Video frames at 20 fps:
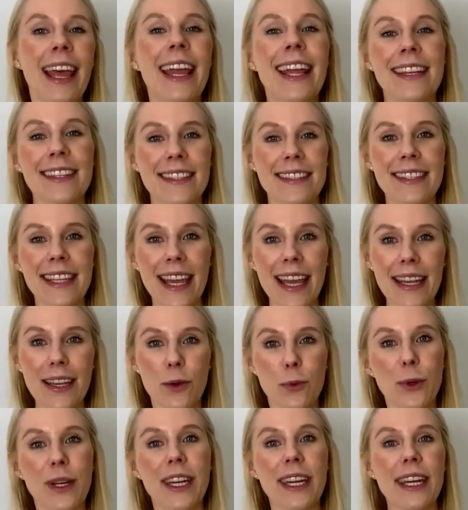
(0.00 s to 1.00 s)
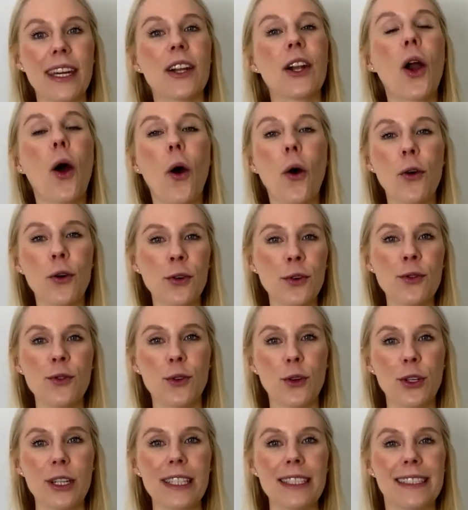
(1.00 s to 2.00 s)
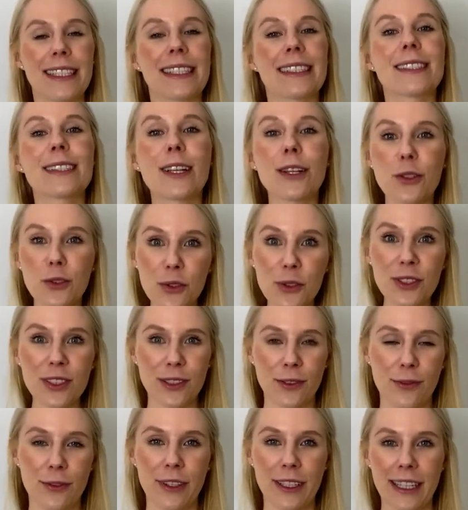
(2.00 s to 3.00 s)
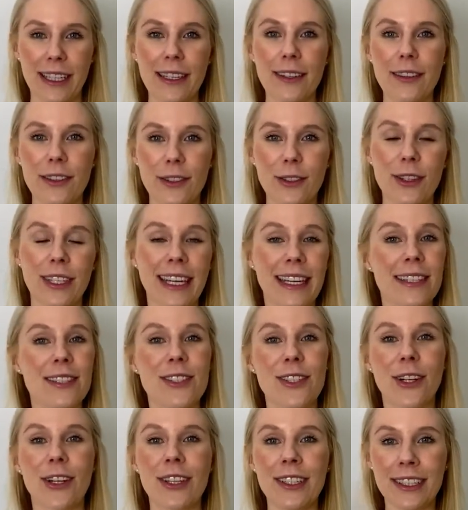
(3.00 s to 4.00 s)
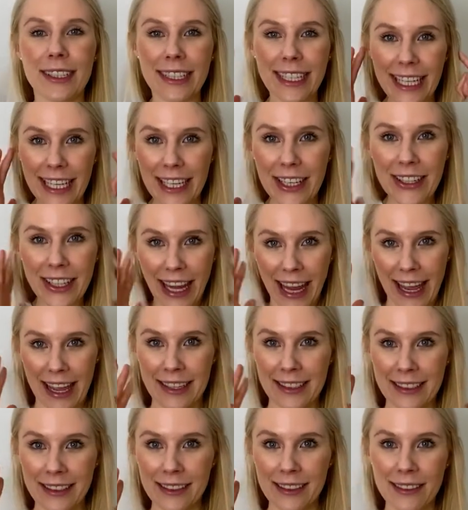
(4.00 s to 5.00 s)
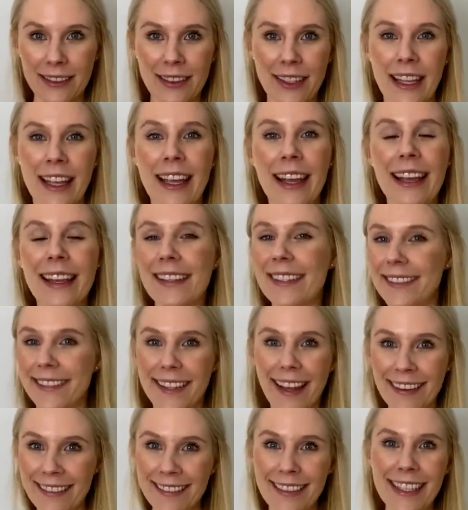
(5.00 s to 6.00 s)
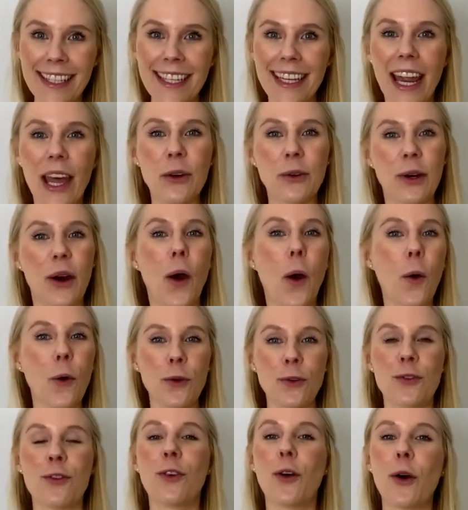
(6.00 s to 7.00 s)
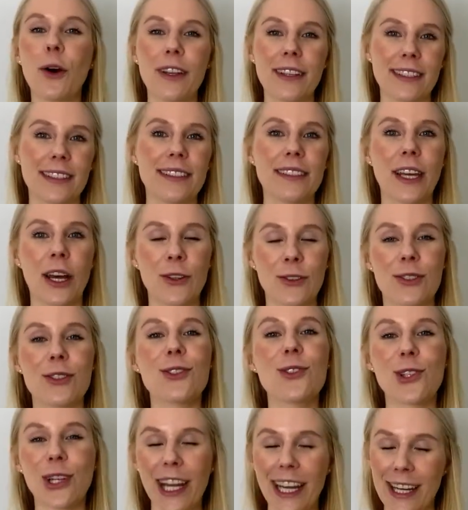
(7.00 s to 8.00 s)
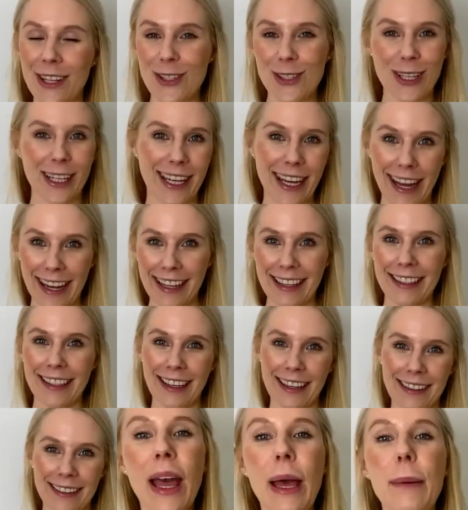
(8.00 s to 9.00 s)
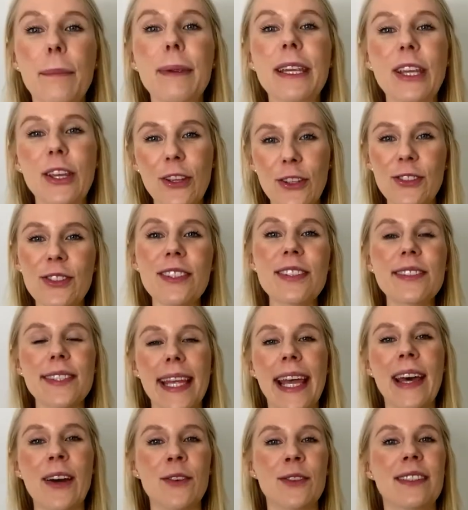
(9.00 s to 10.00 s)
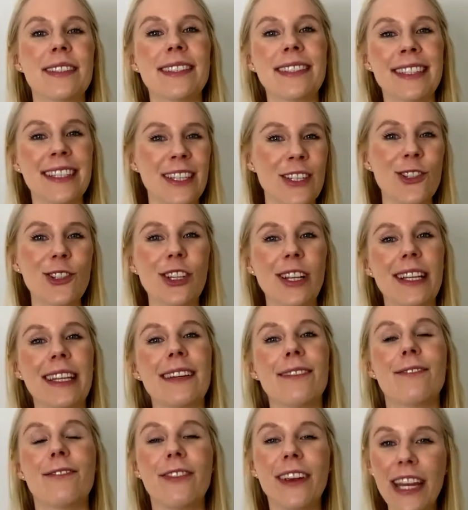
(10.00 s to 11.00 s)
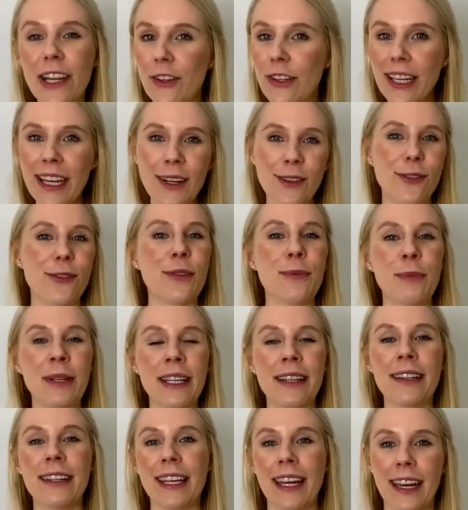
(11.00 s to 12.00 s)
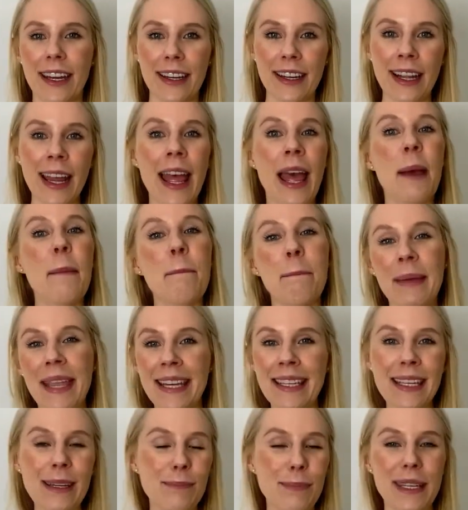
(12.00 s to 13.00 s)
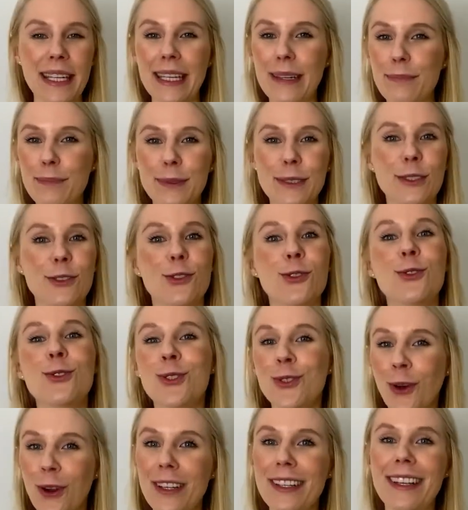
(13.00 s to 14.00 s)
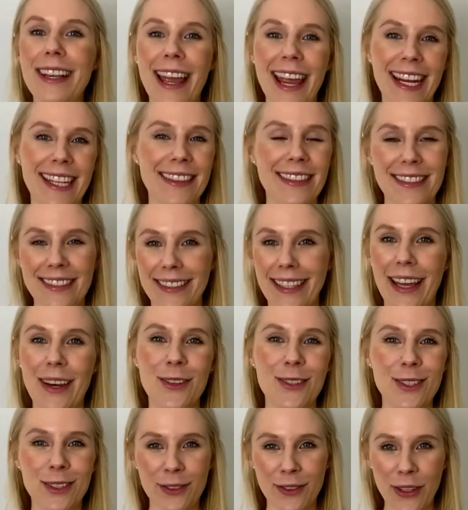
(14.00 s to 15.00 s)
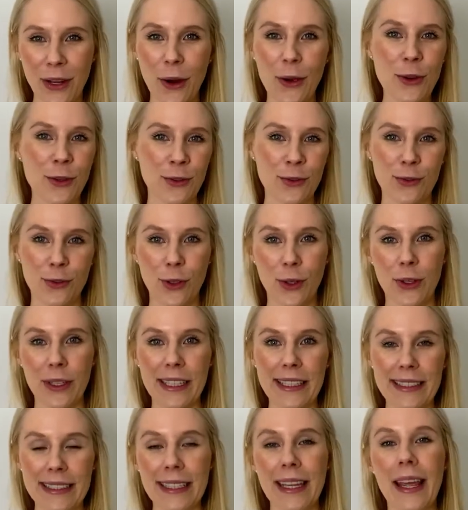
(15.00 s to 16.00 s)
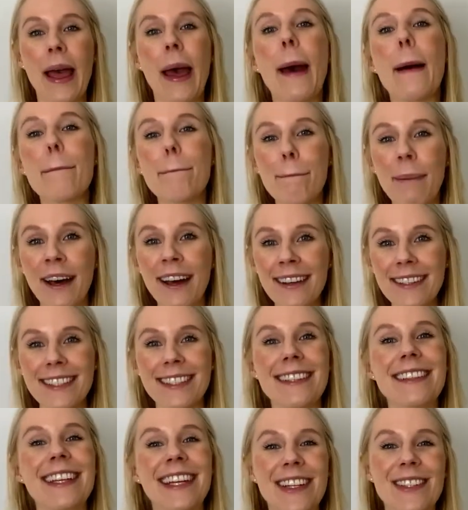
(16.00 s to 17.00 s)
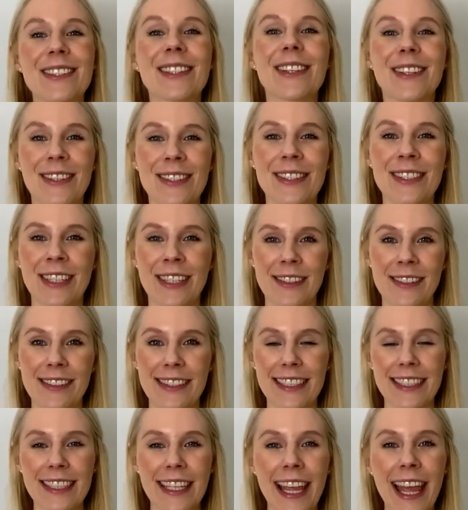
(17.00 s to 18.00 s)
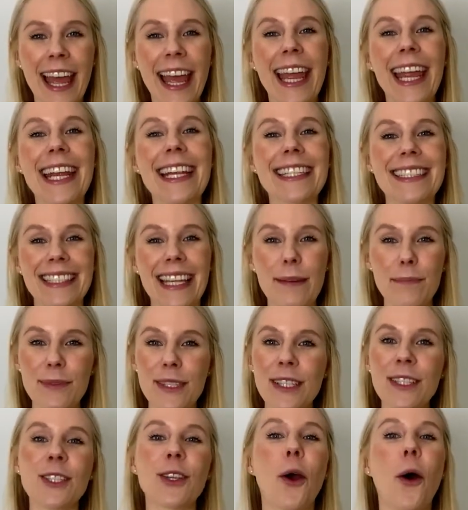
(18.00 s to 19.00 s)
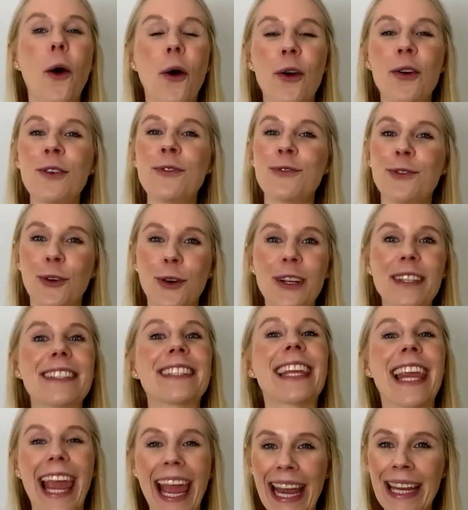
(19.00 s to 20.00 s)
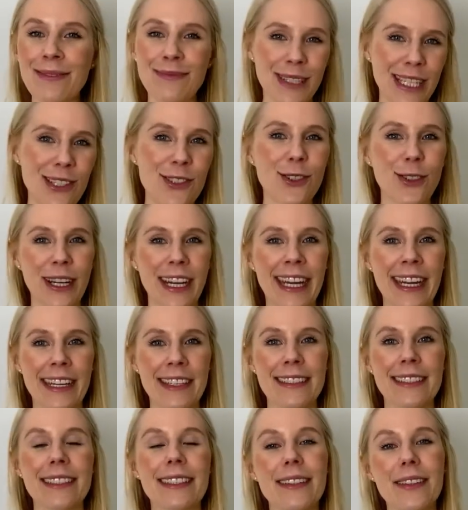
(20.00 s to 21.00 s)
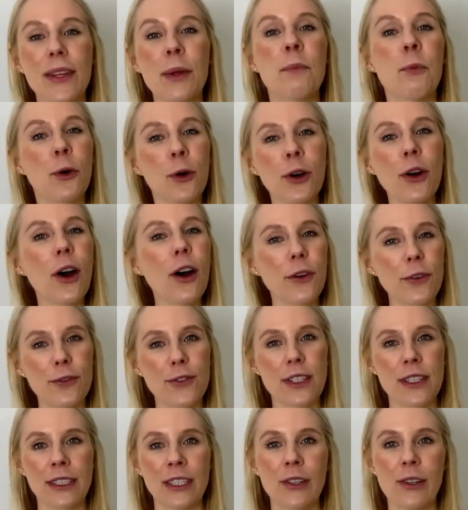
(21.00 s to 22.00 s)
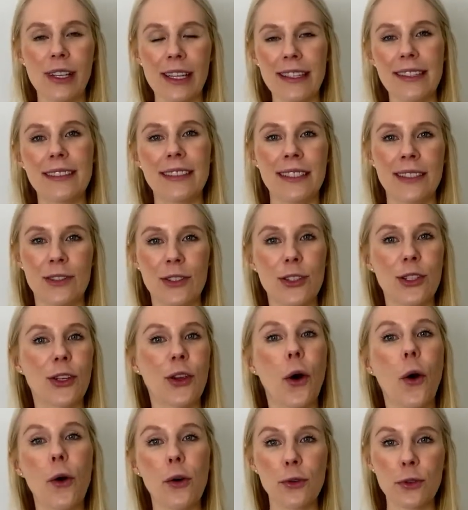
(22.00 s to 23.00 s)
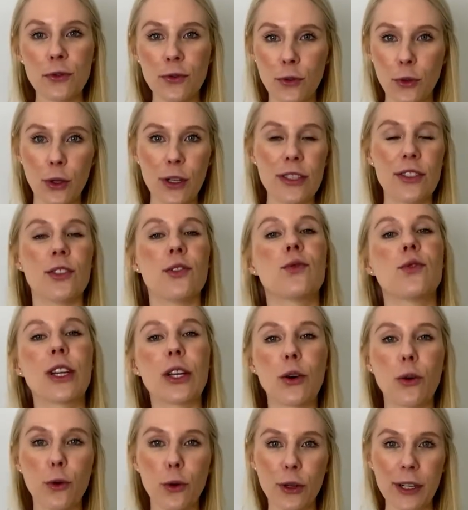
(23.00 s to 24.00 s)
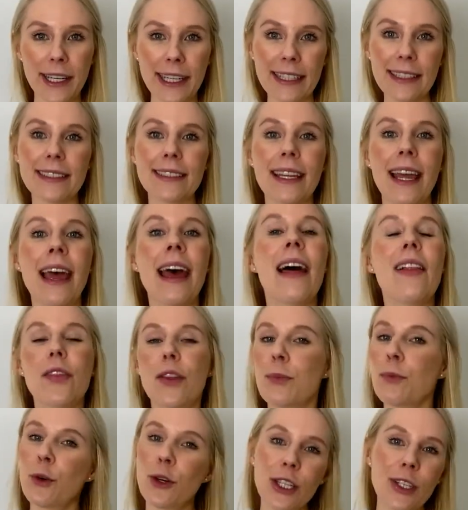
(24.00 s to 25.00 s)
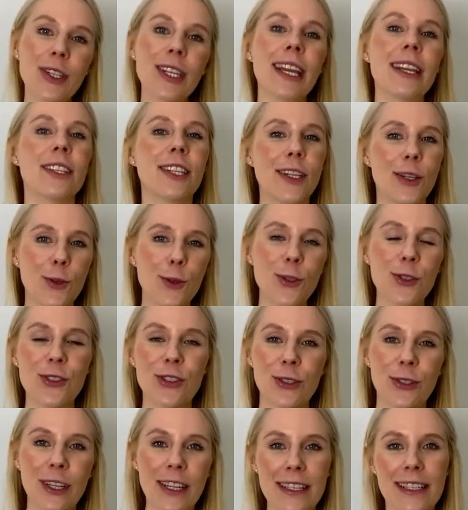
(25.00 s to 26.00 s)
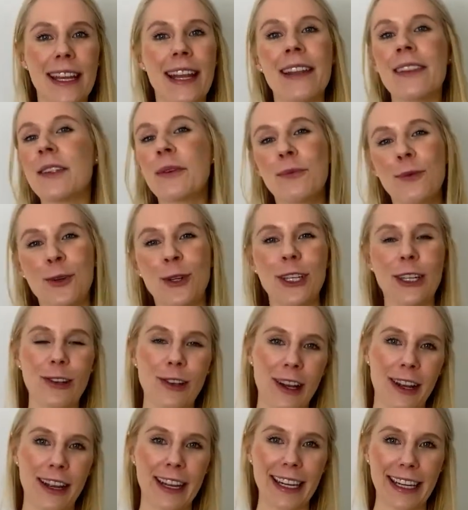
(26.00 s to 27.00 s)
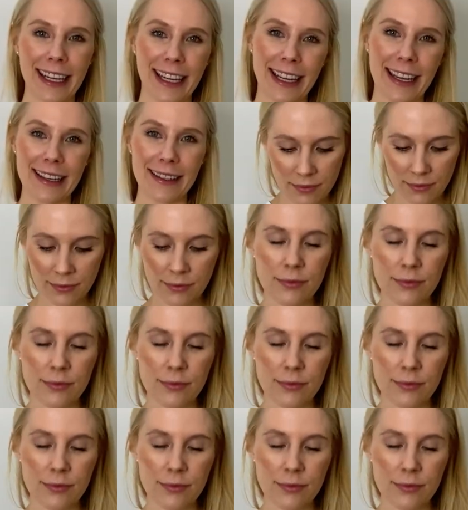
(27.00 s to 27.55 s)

Instead, we hear our own voice exclusively through the external ear canal. Suddenly, our own voice sounds strangely alien. Because the sound is initially very unfamiliar, many people do not like the sound of their own voice. But there is good news. Accepting your own voice can be trained. The more often you listen to your own voice in recordings, the more you get used to it and the more you like it.